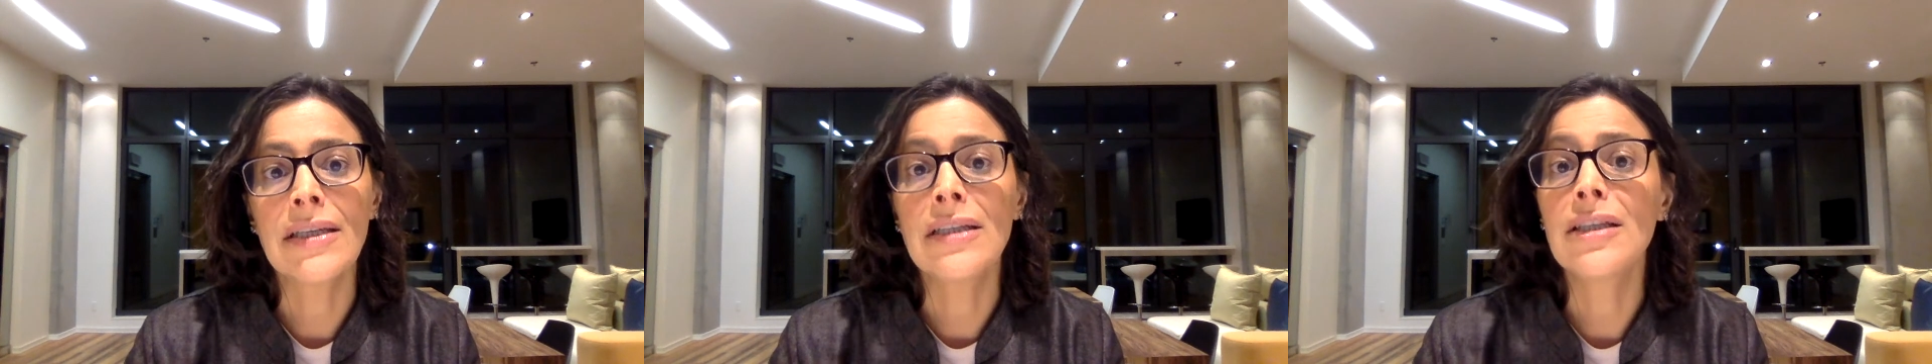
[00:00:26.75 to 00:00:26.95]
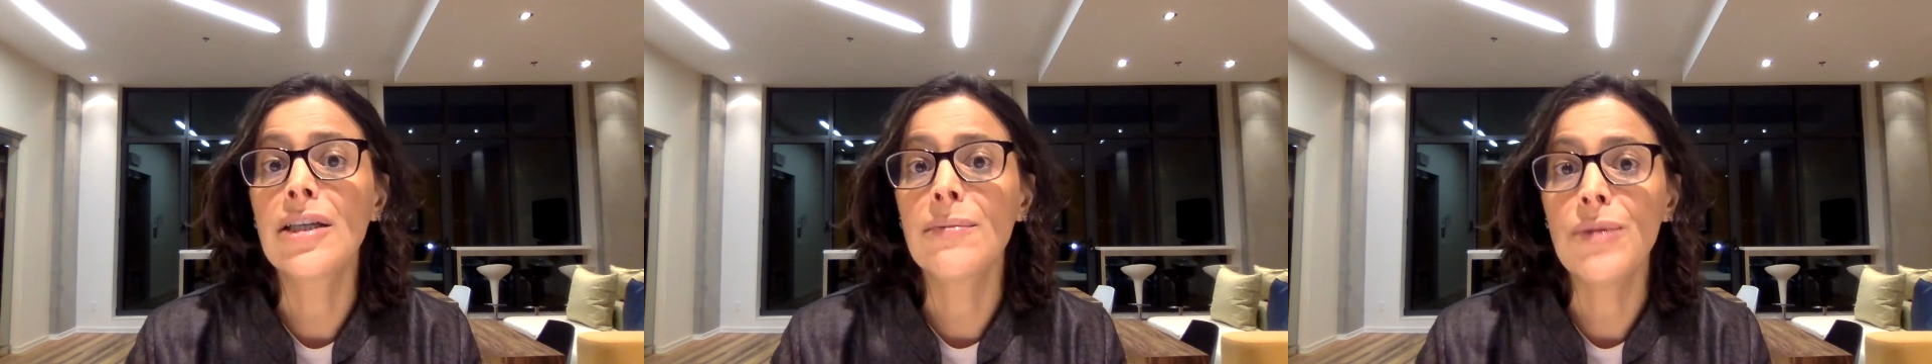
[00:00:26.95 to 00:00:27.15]

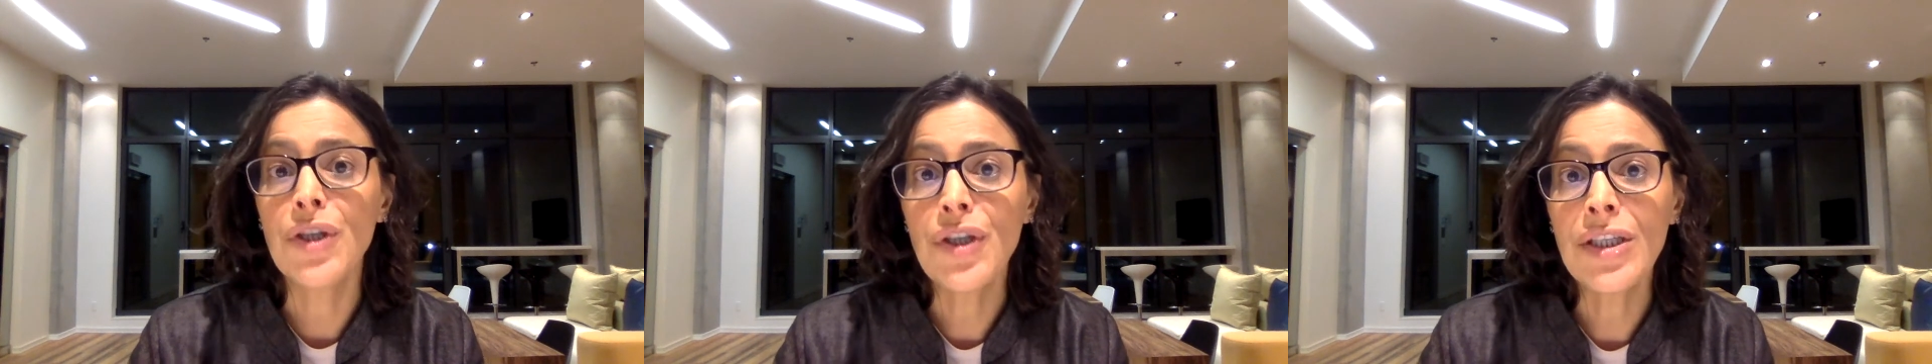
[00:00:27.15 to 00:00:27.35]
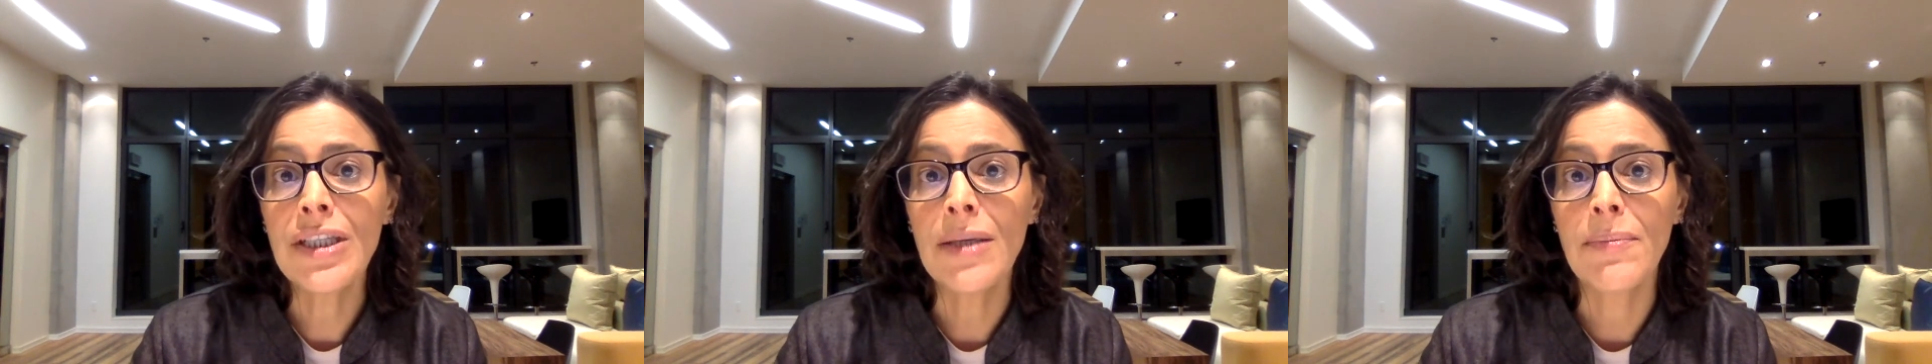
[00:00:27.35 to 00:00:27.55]
in
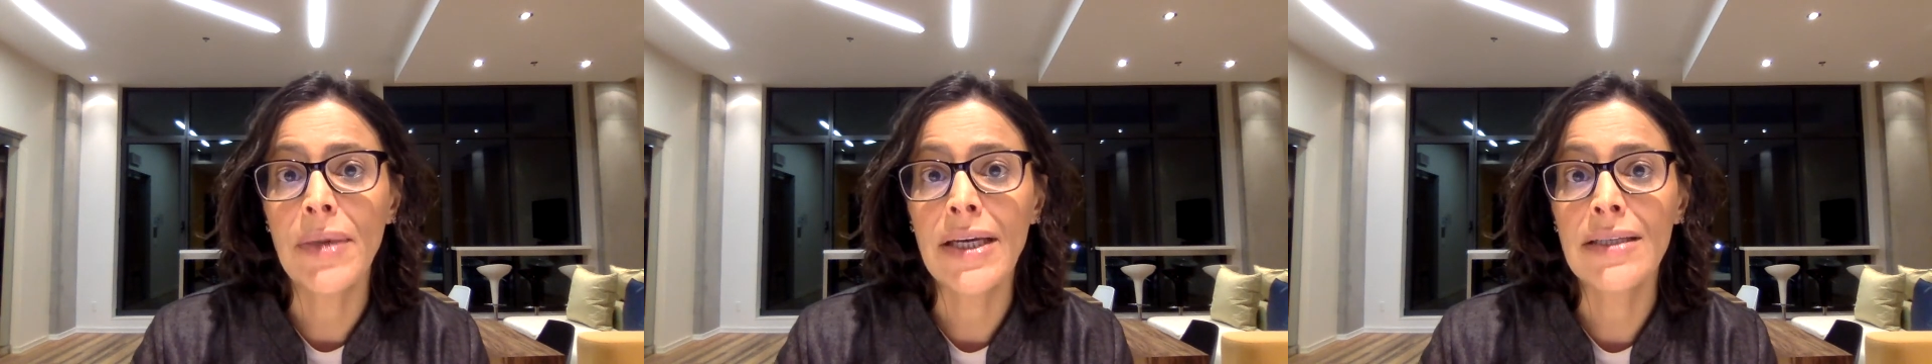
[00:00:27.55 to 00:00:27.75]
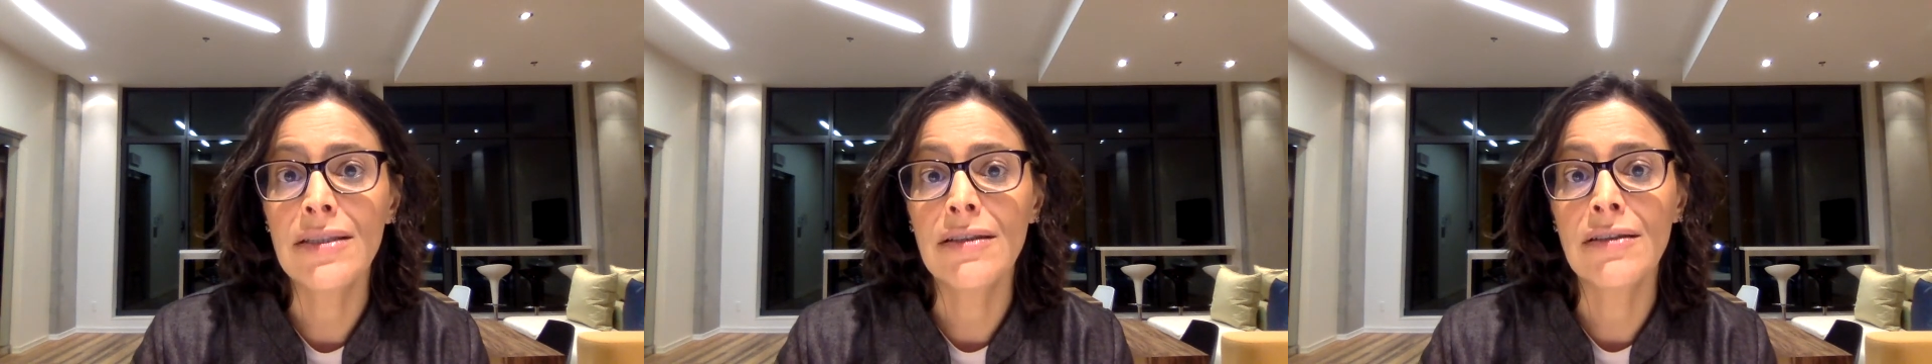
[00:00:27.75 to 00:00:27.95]

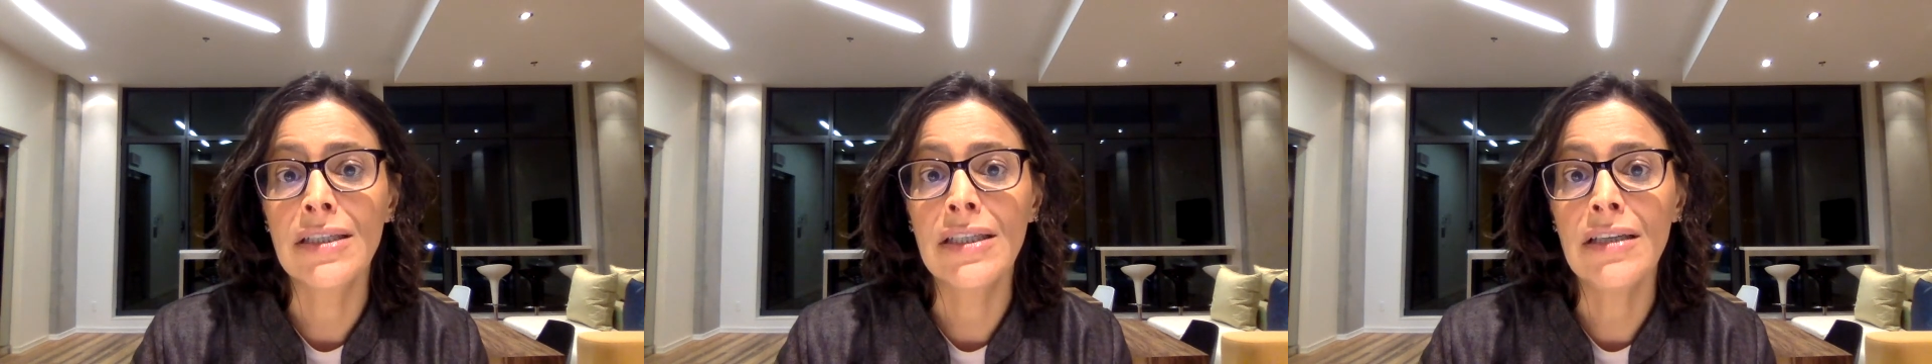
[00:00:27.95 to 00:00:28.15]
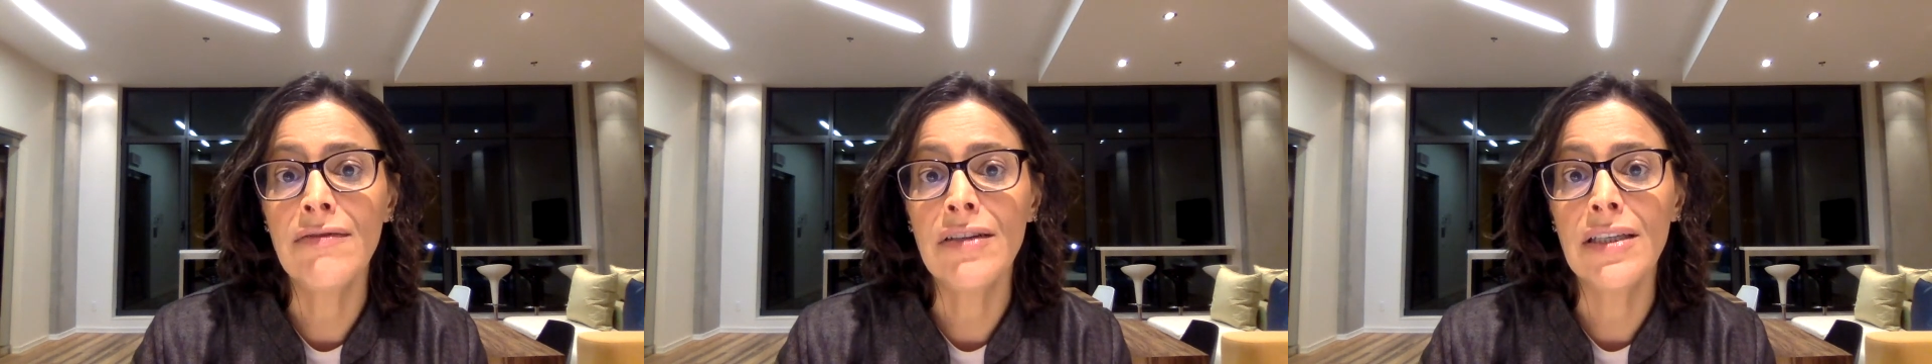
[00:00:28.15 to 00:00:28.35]
community-based
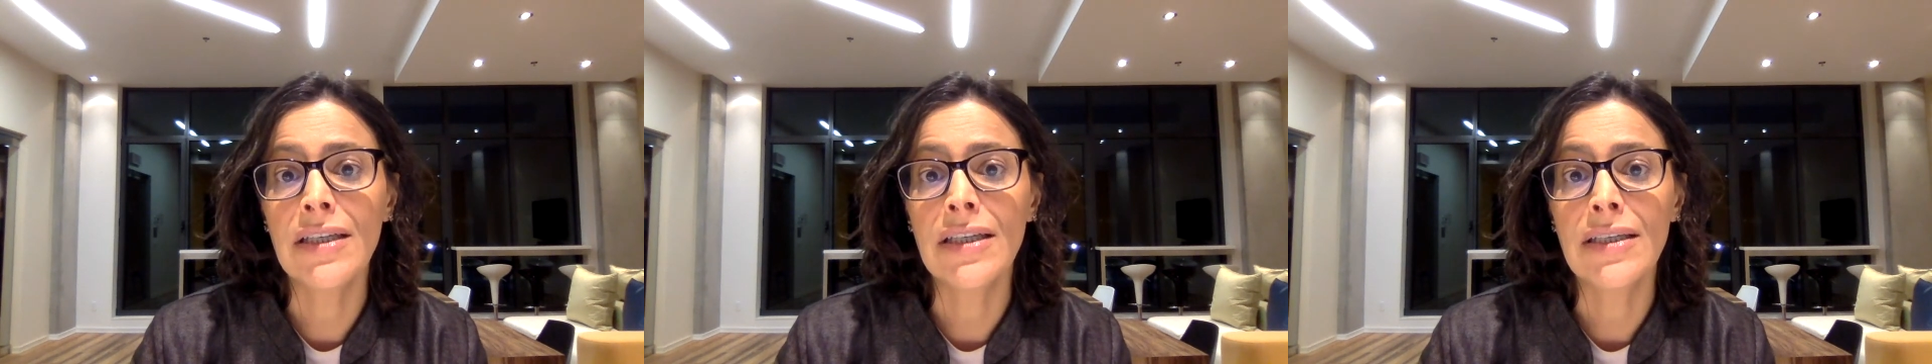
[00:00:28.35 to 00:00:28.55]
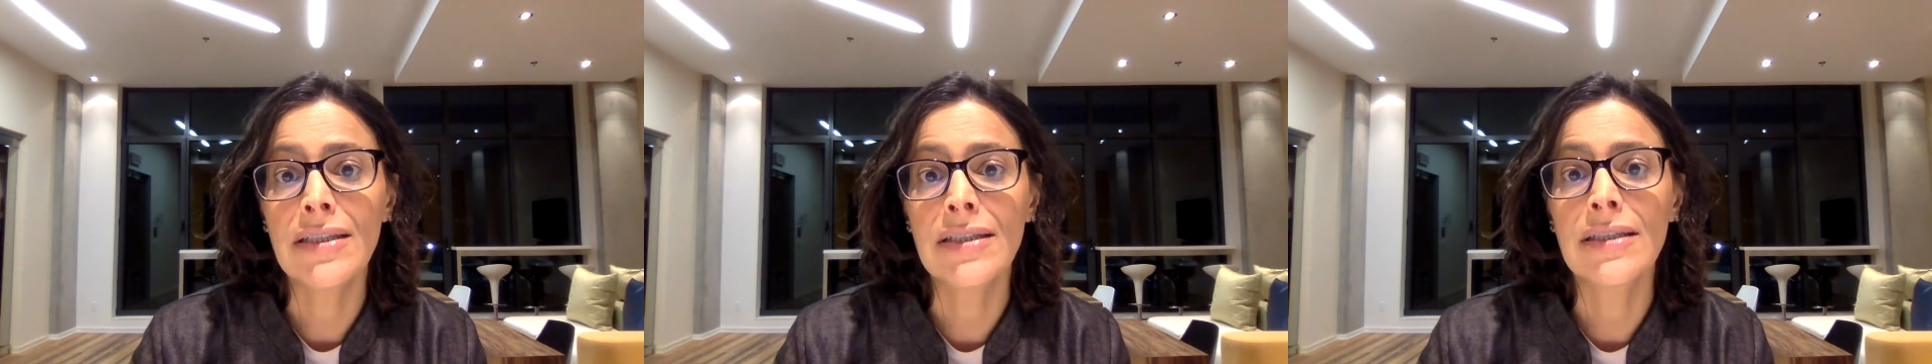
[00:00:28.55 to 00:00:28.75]

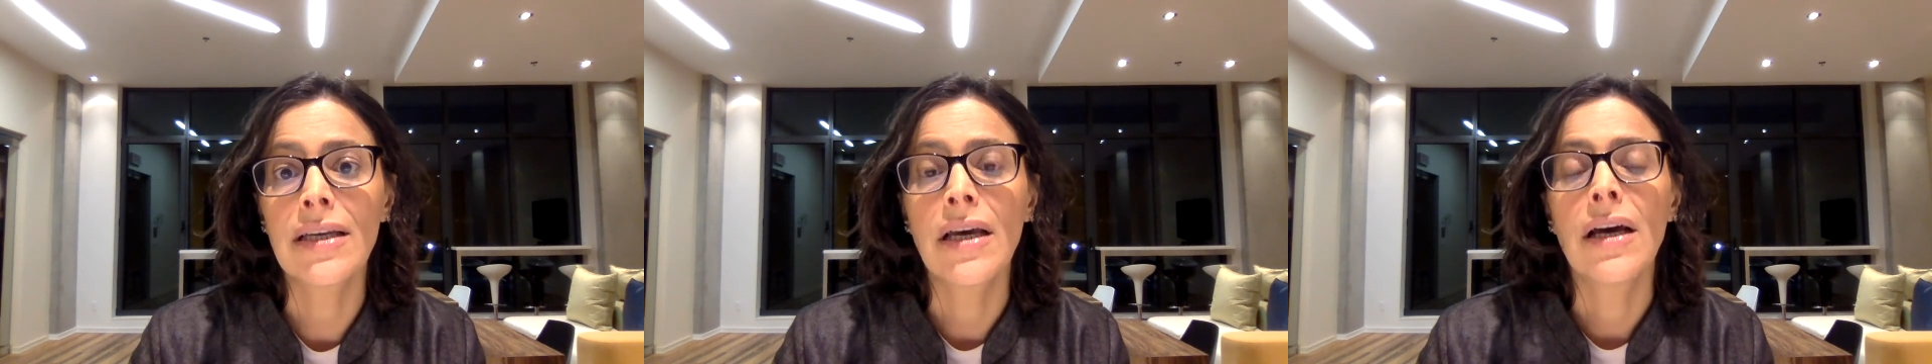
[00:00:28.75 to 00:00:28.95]
activities